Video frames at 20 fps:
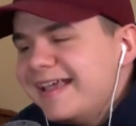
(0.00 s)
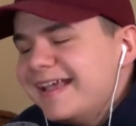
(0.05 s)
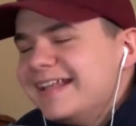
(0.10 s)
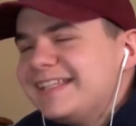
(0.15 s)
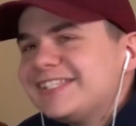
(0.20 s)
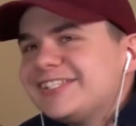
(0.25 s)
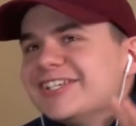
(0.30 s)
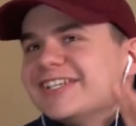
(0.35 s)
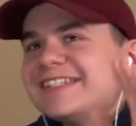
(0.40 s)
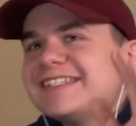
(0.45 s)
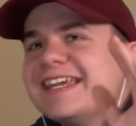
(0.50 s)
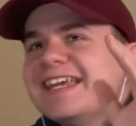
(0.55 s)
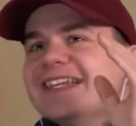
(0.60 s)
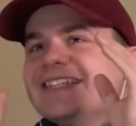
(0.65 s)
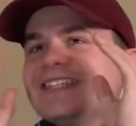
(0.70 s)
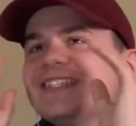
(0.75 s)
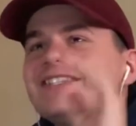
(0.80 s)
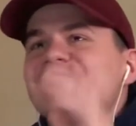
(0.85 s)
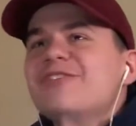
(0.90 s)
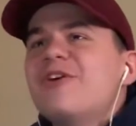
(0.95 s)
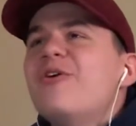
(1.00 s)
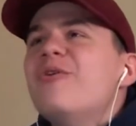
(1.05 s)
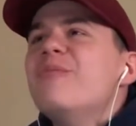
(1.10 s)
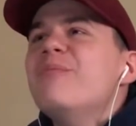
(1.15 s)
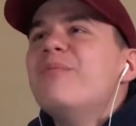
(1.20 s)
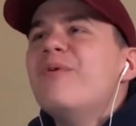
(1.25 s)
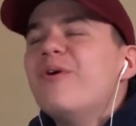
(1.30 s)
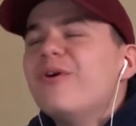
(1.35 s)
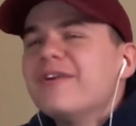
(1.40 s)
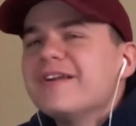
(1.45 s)
It's
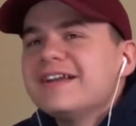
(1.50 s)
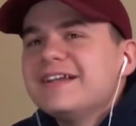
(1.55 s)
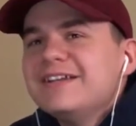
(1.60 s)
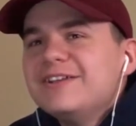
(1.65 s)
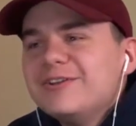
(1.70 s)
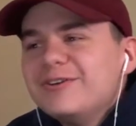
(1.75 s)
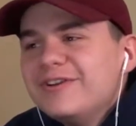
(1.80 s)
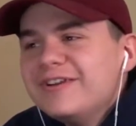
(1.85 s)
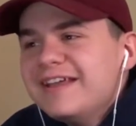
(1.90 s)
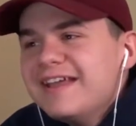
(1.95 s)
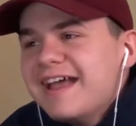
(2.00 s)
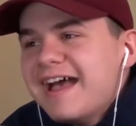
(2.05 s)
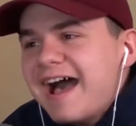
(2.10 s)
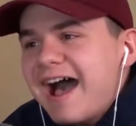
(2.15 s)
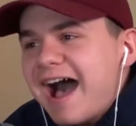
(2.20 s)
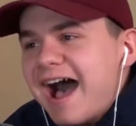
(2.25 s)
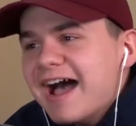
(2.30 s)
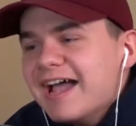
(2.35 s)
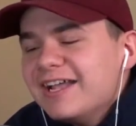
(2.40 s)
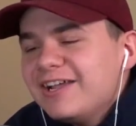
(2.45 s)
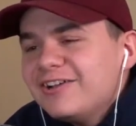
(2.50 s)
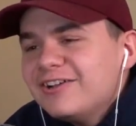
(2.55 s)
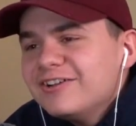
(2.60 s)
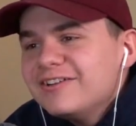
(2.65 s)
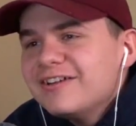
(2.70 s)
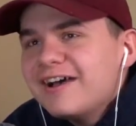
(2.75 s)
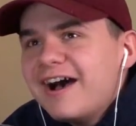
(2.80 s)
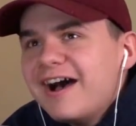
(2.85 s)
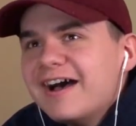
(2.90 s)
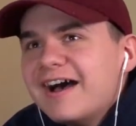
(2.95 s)
so boring, dude. I
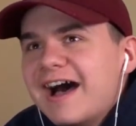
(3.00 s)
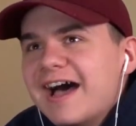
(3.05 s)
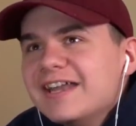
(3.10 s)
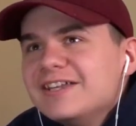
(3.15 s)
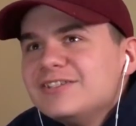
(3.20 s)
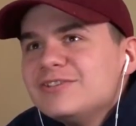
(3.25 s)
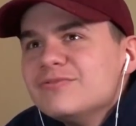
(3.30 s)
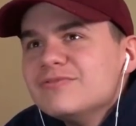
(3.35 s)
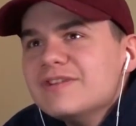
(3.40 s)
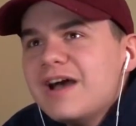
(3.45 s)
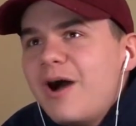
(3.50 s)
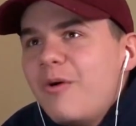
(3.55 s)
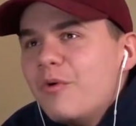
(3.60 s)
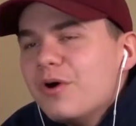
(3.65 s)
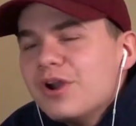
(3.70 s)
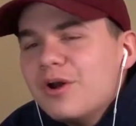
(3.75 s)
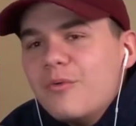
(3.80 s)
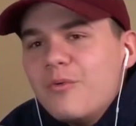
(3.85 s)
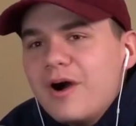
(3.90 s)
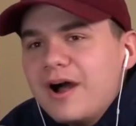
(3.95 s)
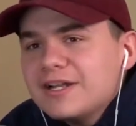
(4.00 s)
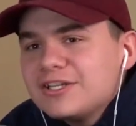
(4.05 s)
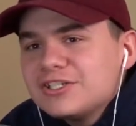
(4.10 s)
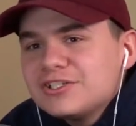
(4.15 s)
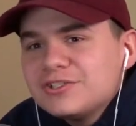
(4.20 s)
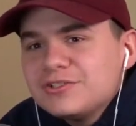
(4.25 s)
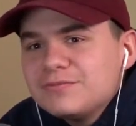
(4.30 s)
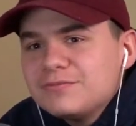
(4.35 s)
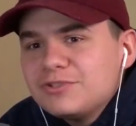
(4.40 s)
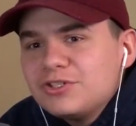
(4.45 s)
do not want to
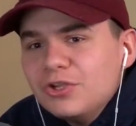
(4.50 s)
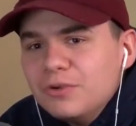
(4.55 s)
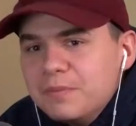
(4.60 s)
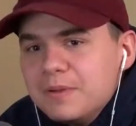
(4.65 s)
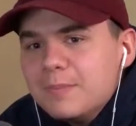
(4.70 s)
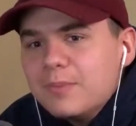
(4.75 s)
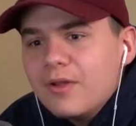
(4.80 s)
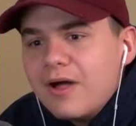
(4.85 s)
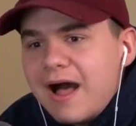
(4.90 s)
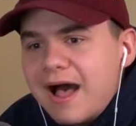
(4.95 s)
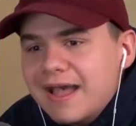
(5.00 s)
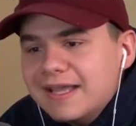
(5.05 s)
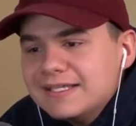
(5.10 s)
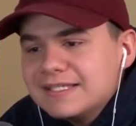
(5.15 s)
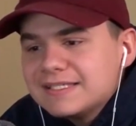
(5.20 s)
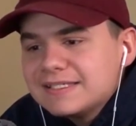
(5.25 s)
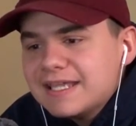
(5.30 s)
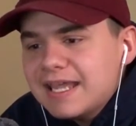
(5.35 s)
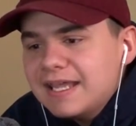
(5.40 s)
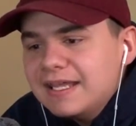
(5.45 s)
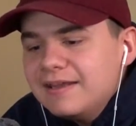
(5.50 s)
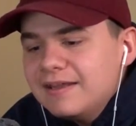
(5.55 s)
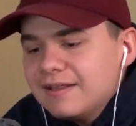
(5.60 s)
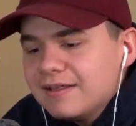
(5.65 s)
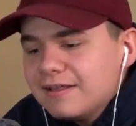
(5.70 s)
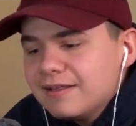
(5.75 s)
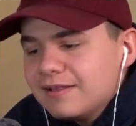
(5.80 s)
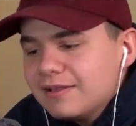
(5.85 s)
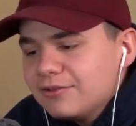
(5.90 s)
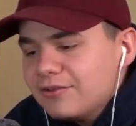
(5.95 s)
watch two people ice skate.
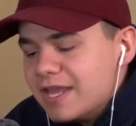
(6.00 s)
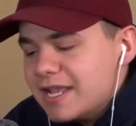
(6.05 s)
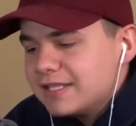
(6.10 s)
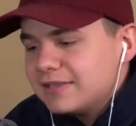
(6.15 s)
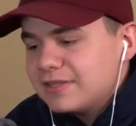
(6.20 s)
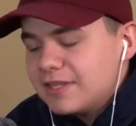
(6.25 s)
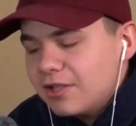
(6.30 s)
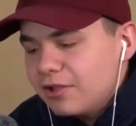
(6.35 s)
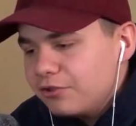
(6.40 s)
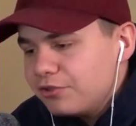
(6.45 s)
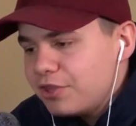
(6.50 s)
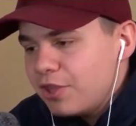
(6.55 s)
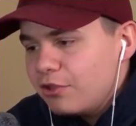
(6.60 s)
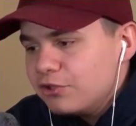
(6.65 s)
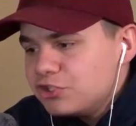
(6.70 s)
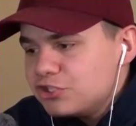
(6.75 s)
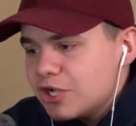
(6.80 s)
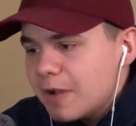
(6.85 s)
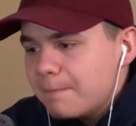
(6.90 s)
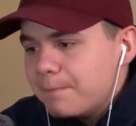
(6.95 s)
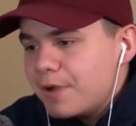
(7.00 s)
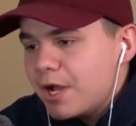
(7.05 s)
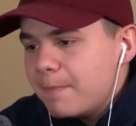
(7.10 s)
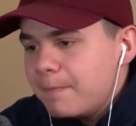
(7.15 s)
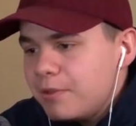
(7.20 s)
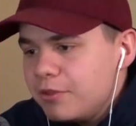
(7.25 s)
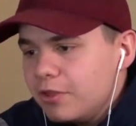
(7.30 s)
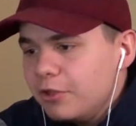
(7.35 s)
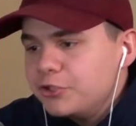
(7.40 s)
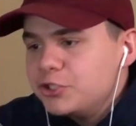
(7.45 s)
Like, they'll jump
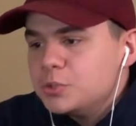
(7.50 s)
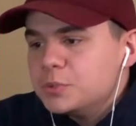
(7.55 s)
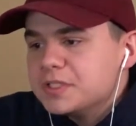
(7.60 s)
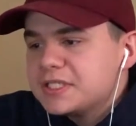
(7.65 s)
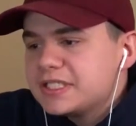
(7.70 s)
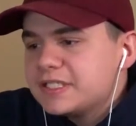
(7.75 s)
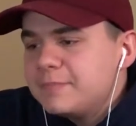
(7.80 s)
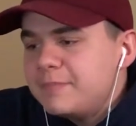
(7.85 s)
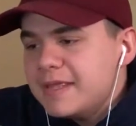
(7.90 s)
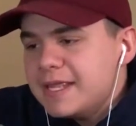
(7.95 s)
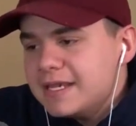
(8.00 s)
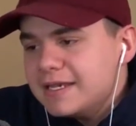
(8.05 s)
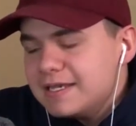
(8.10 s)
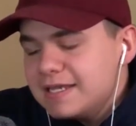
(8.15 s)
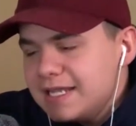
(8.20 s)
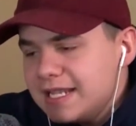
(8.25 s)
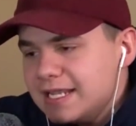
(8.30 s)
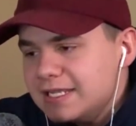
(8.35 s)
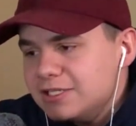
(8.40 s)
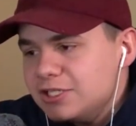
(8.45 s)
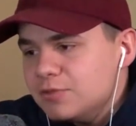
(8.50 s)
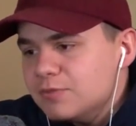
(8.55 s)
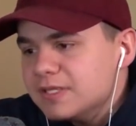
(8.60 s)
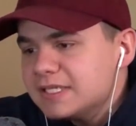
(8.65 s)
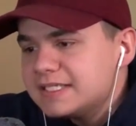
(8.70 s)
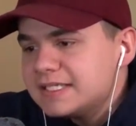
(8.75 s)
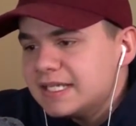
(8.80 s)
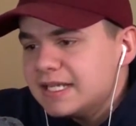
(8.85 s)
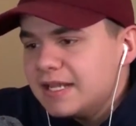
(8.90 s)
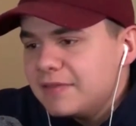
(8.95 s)
up and they'll do a spin in
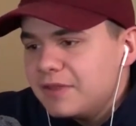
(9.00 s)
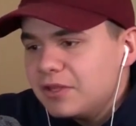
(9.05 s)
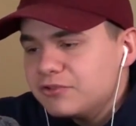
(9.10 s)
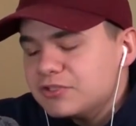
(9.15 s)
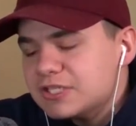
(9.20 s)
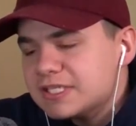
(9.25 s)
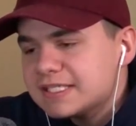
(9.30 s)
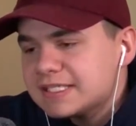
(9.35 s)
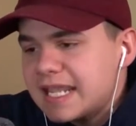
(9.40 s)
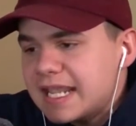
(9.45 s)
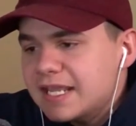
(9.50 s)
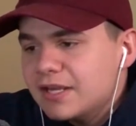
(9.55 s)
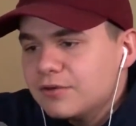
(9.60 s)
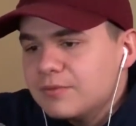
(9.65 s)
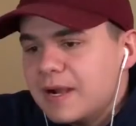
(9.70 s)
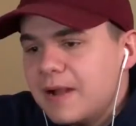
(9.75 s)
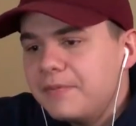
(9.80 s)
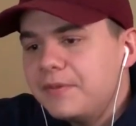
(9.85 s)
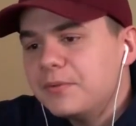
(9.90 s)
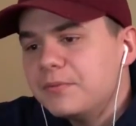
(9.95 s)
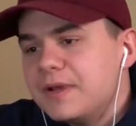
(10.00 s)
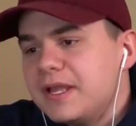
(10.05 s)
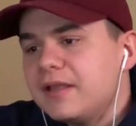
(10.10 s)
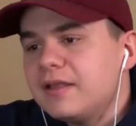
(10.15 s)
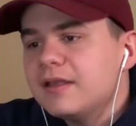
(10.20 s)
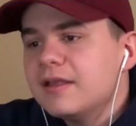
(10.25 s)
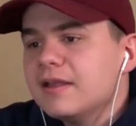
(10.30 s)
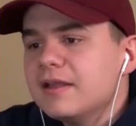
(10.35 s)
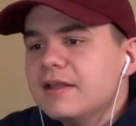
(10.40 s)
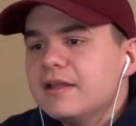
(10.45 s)
unison and they'll just skate around the
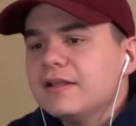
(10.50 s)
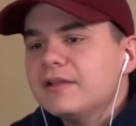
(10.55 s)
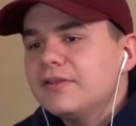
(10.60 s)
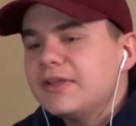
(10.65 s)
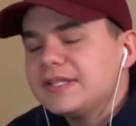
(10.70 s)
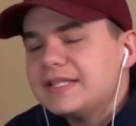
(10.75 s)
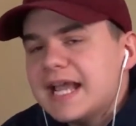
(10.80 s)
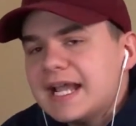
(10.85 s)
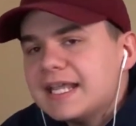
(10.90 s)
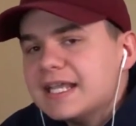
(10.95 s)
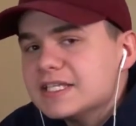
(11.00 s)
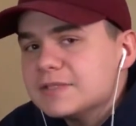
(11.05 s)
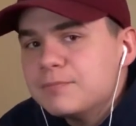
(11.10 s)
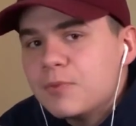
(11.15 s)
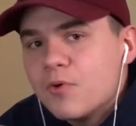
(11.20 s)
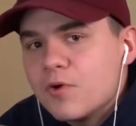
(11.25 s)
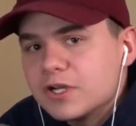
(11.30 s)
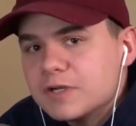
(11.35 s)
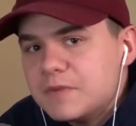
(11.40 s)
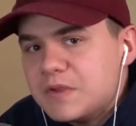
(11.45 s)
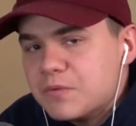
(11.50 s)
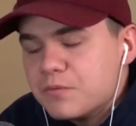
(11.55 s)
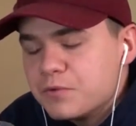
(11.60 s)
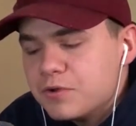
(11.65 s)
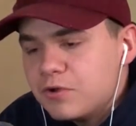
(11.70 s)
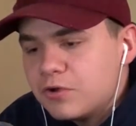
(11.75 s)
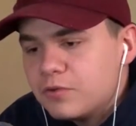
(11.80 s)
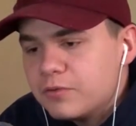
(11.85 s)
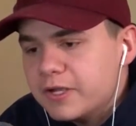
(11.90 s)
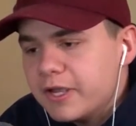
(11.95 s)
rink. Like, that gets boring to me
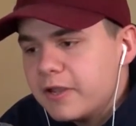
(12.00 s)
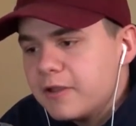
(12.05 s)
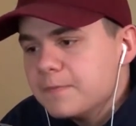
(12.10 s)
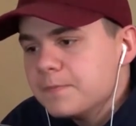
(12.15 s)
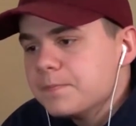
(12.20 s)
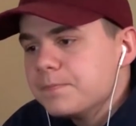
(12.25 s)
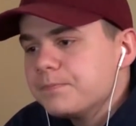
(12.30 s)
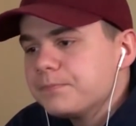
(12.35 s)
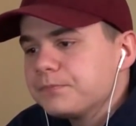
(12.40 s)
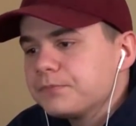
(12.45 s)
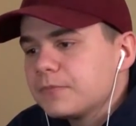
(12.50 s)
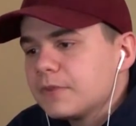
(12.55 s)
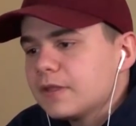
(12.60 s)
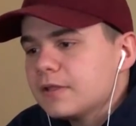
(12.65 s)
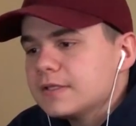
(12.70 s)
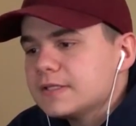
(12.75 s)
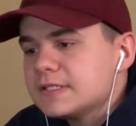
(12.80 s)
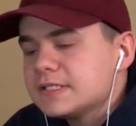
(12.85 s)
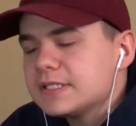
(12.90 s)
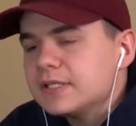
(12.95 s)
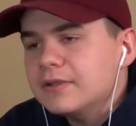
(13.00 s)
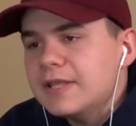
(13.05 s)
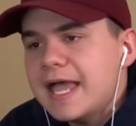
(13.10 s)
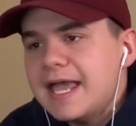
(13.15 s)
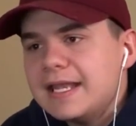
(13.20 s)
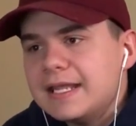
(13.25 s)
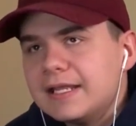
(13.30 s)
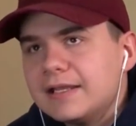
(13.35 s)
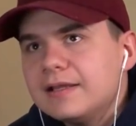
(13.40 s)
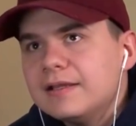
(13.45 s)
real quick.
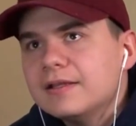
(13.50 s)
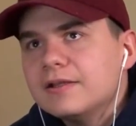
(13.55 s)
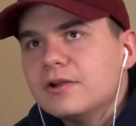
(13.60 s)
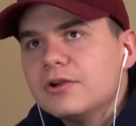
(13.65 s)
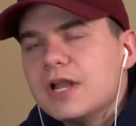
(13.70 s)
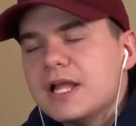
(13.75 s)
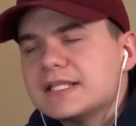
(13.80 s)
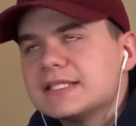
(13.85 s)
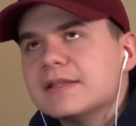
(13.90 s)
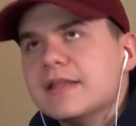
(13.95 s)
Skiing.